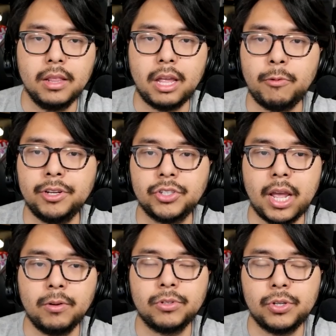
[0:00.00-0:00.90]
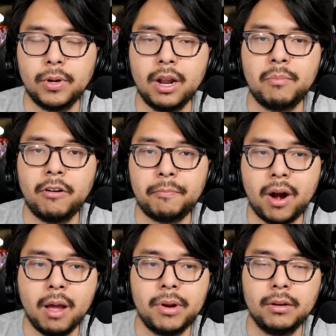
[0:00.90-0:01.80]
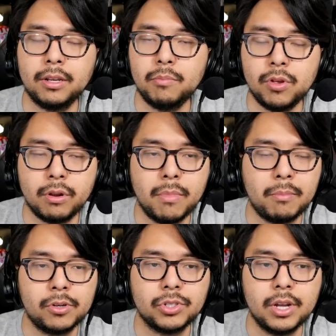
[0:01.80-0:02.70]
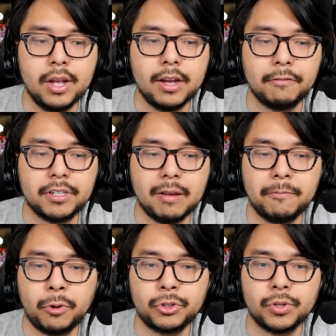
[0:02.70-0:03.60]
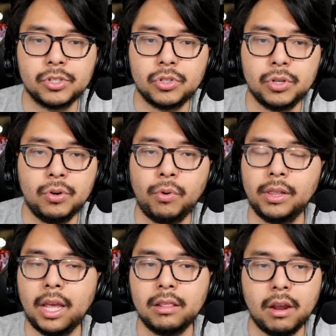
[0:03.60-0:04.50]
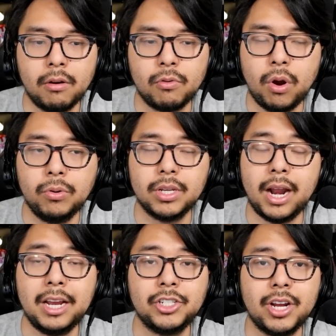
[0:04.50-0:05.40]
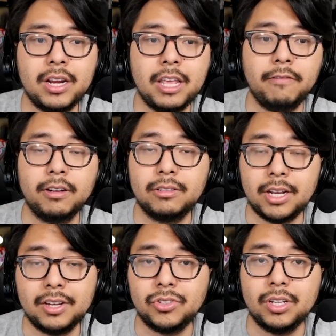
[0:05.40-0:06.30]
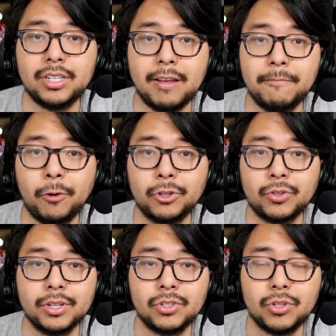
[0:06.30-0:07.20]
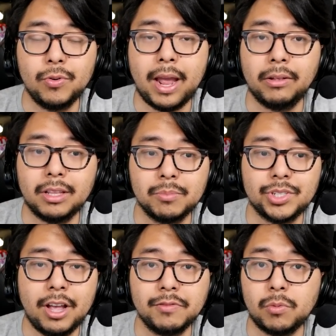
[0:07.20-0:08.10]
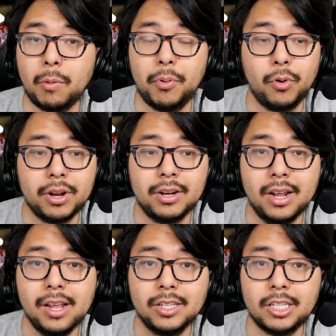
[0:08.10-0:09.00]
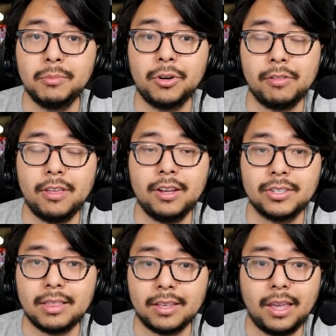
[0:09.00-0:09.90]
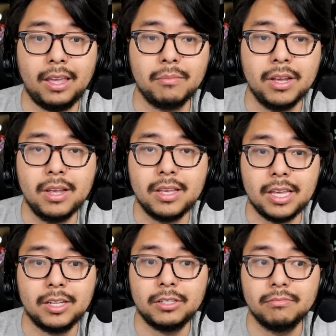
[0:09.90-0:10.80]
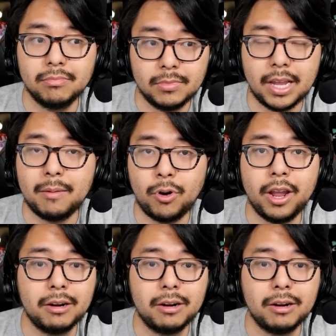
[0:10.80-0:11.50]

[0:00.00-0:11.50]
They reached out to a number of prominent community members of Team Fortress 2, relayed their quotes, and IGN even tested Team Fortress 2 out themselves and reported similar things that the game is downright